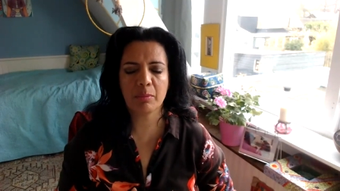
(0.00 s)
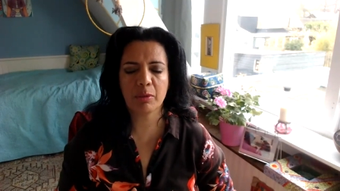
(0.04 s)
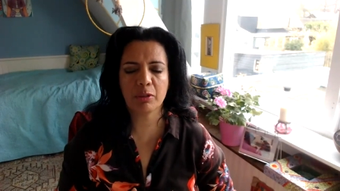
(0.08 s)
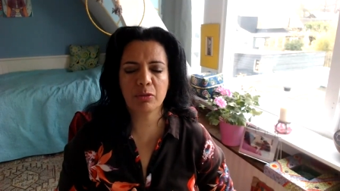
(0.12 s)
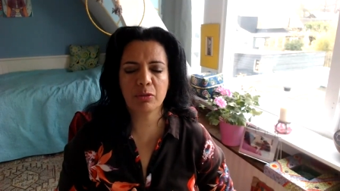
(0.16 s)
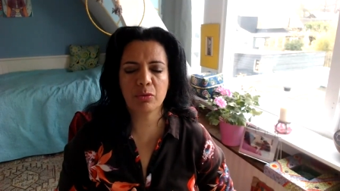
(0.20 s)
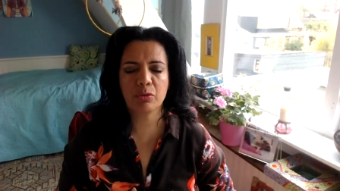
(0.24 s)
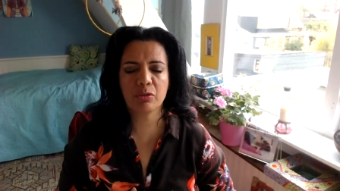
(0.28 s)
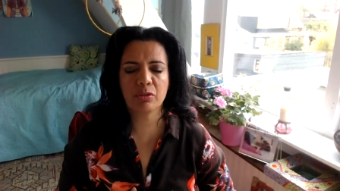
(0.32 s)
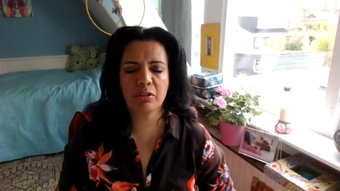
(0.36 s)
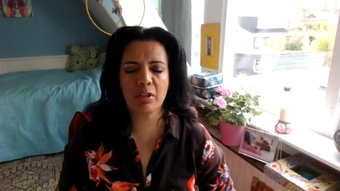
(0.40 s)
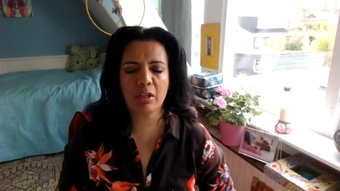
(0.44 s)

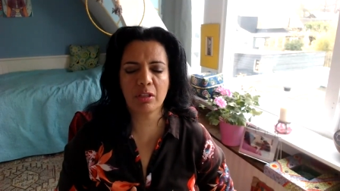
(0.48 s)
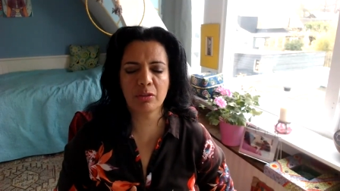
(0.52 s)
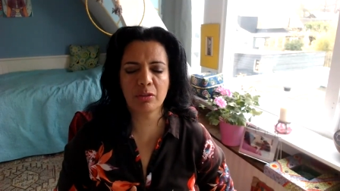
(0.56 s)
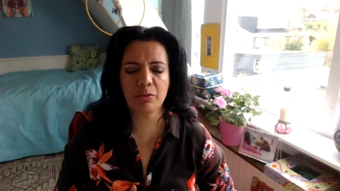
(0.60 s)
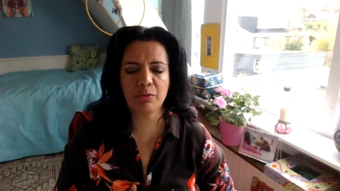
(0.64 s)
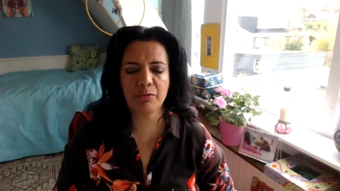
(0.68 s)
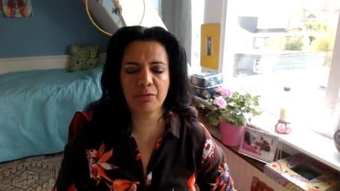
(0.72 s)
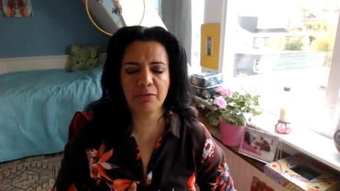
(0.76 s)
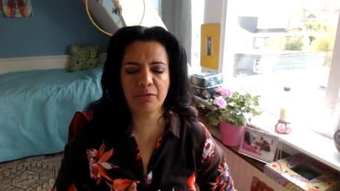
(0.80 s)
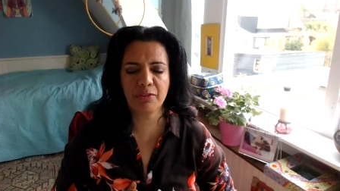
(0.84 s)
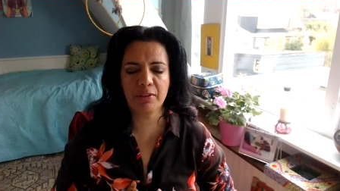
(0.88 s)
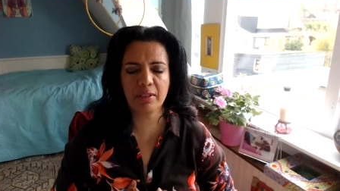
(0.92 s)
But you start
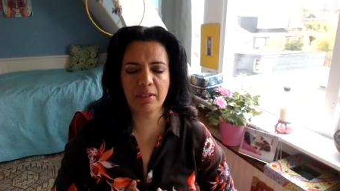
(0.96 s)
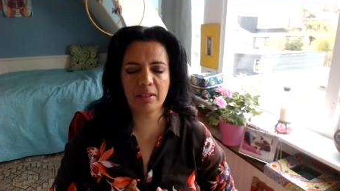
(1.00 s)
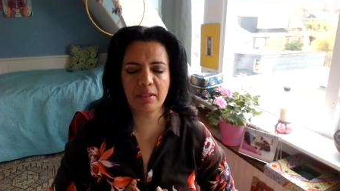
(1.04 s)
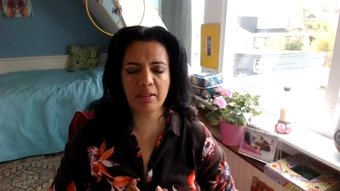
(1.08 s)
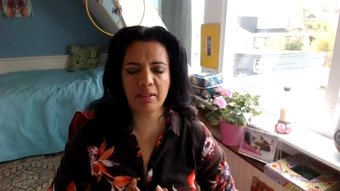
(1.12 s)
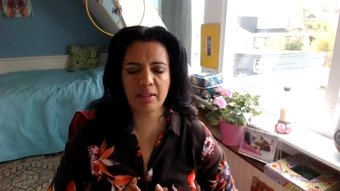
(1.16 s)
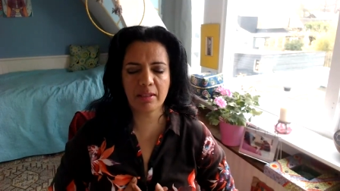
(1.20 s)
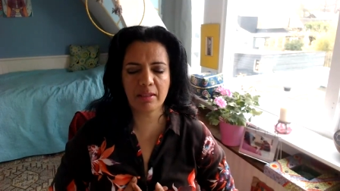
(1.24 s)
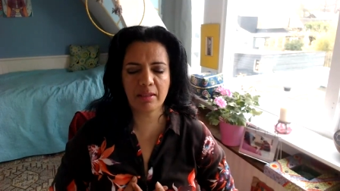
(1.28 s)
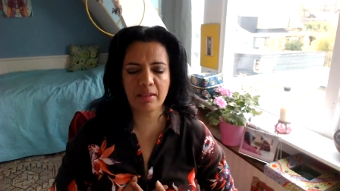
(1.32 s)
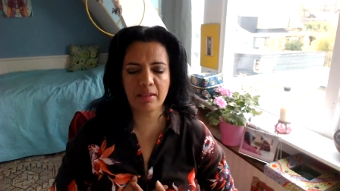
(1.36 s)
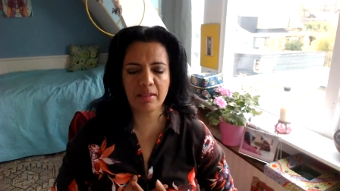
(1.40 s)
to feel
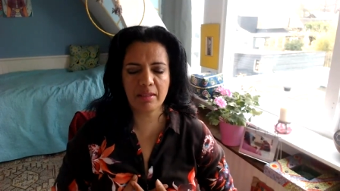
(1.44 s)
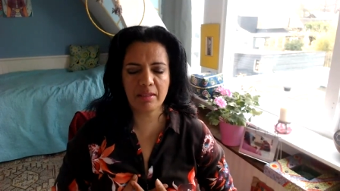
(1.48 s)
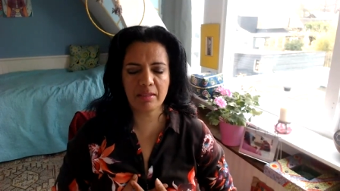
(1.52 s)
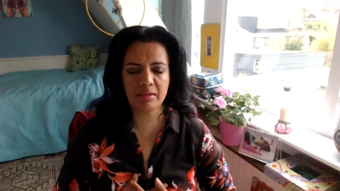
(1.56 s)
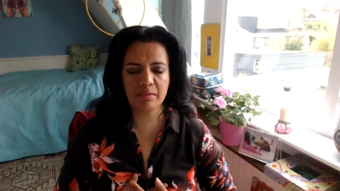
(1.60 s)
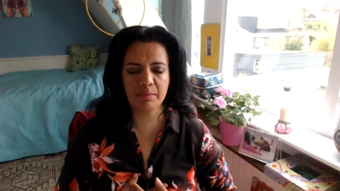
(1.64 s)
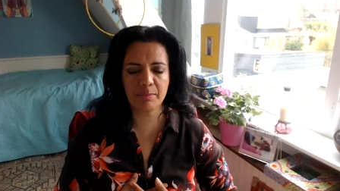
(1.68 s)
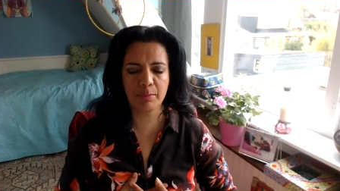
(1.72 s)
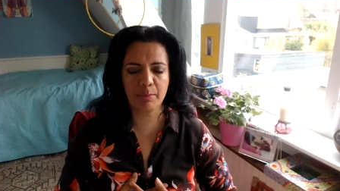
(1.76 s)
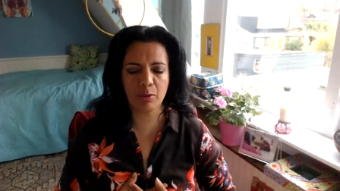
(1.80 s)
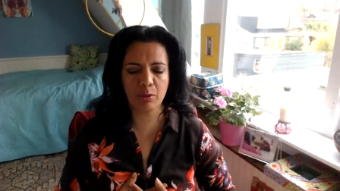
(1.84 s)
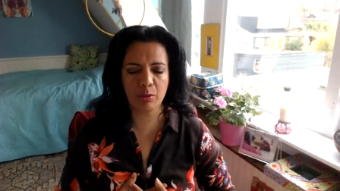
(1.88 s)
that
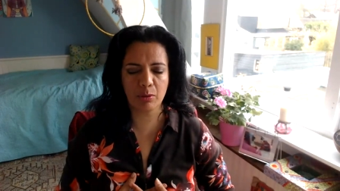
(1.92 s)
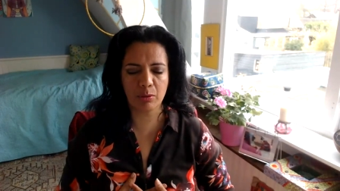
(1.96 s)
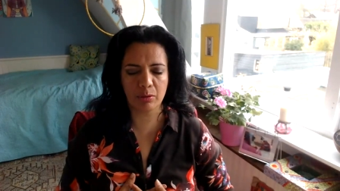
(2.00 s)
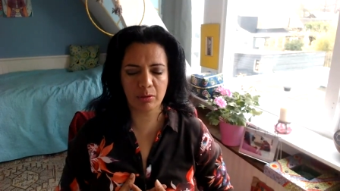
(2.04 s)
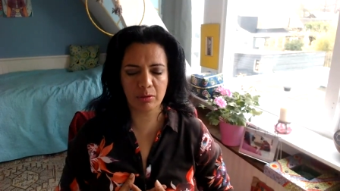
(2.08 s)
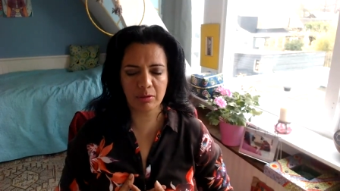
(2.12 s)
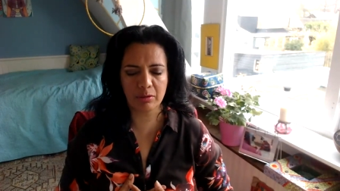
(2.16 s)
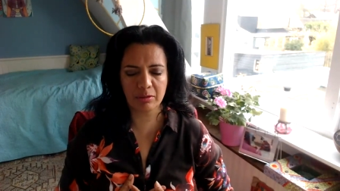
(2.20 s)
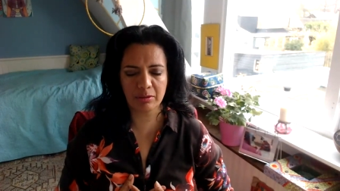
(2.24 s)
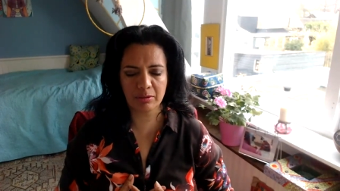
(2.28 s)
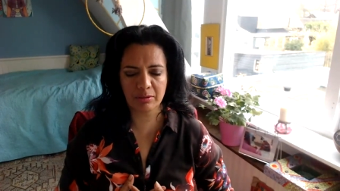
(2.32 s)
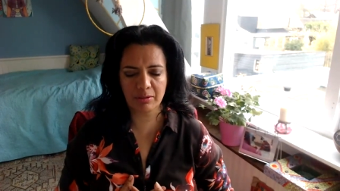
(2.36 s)
this
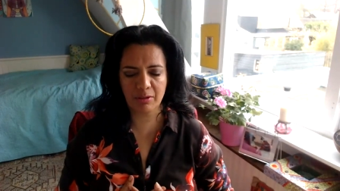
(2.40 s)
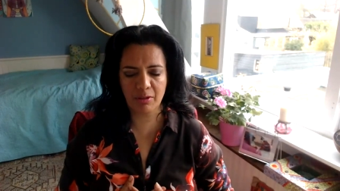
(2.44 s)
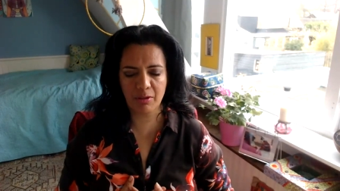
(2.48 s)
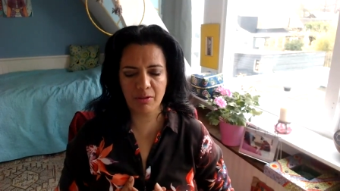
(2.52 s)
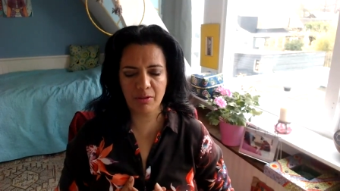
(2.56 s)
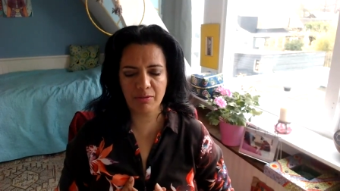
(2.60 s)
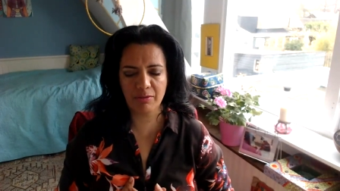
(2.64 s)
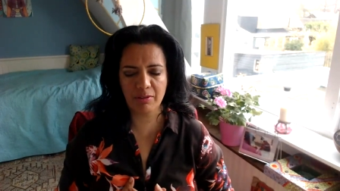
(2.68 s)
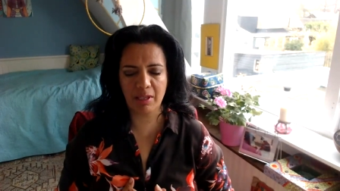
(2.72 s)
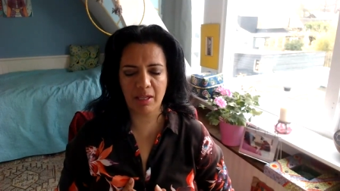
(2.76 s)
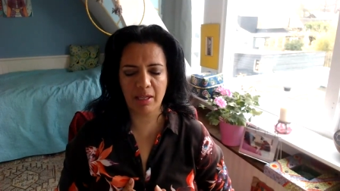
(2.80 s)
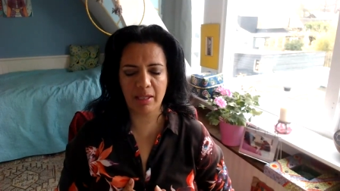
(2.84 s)
ball
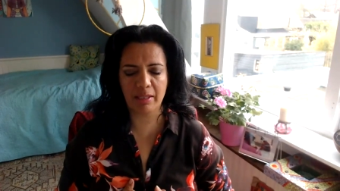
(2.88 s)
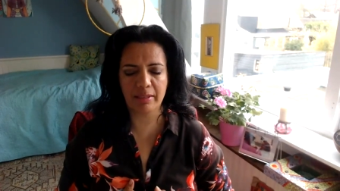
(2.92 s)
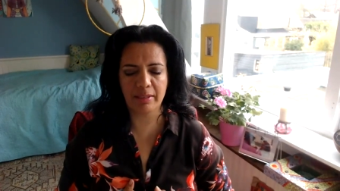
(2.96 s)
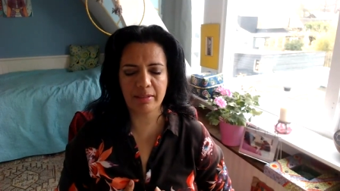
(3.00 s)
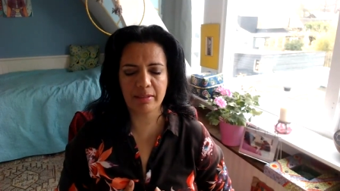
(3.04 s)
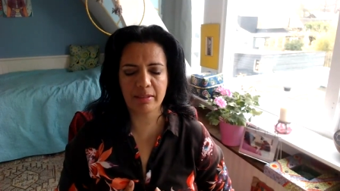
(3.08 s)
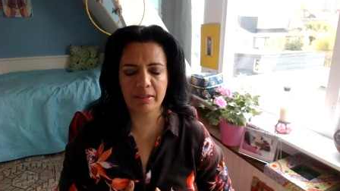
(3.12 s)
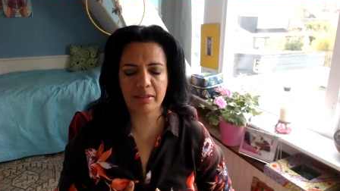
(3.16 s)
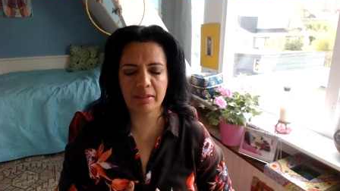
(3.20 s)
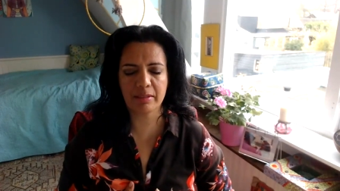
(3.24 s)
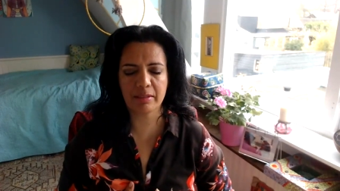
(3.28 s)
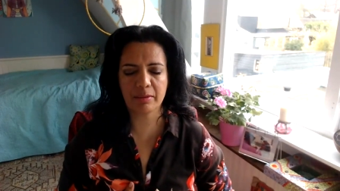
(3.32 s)
of
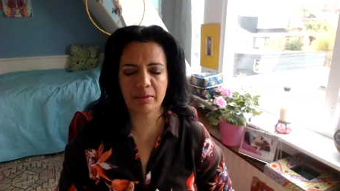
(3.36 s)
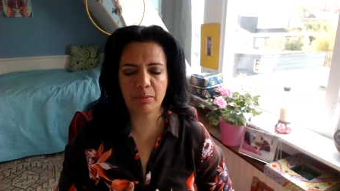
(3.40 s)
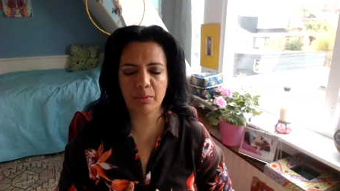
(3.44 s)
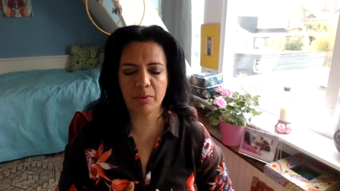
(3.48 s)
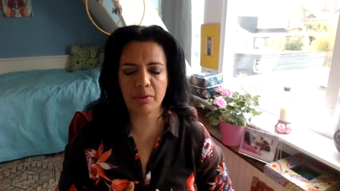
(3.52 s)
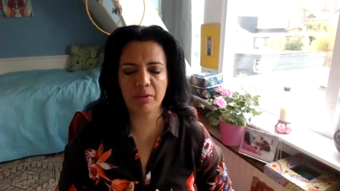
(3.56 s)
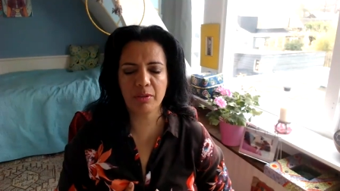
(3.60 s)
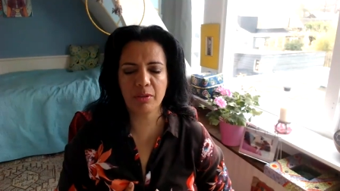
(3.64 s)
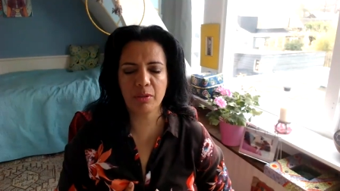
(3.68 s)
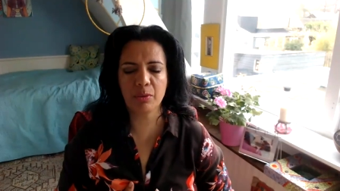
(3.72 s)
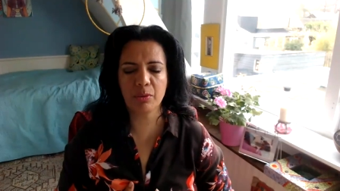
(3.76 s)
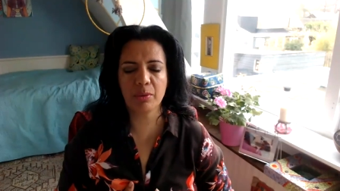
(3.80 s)
light
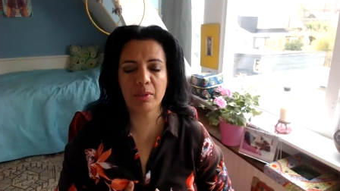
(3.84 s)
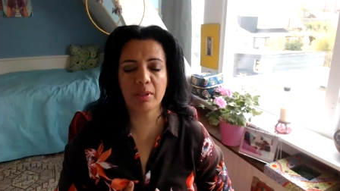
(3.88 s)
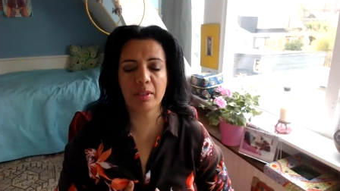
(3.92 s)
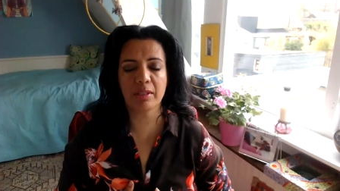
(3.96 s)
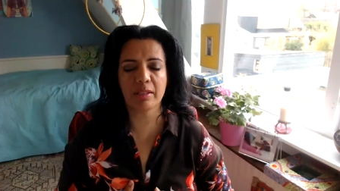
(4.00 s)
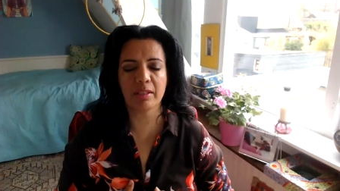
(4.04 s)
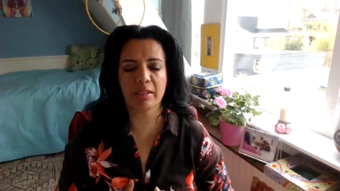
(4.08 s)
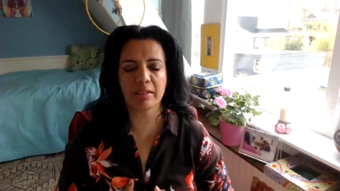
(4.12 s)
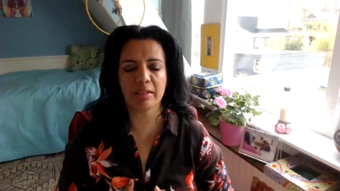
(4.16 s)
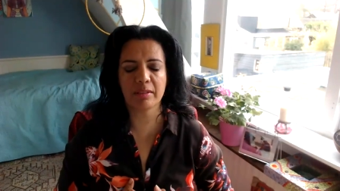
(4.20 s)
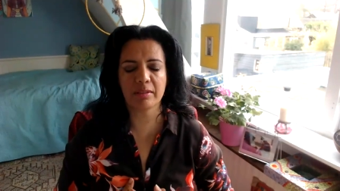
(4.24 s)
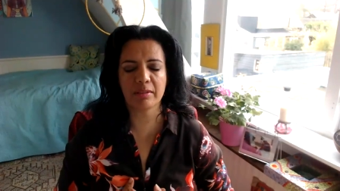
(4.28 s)
with you
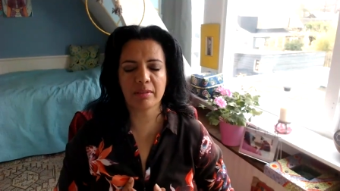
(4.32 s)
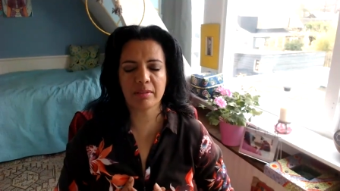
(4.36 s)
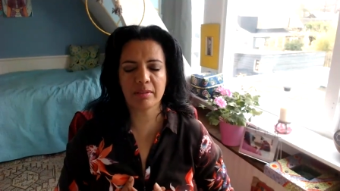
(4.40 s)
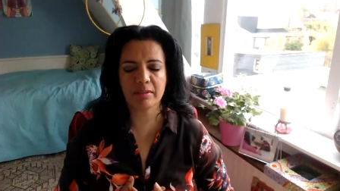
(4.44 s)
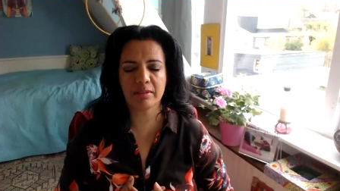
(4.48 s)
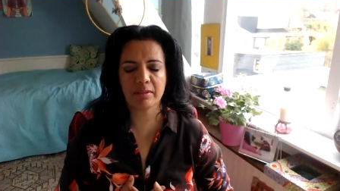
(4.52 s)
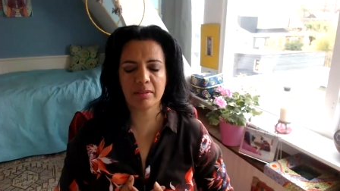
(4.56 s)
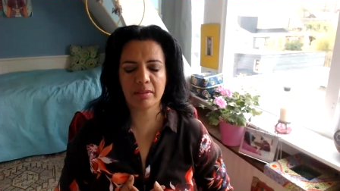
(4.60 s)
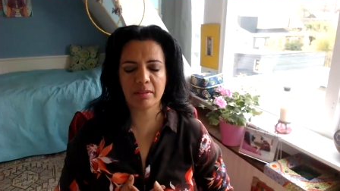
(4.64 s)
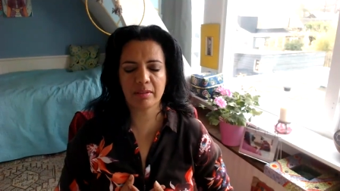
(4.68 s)
in it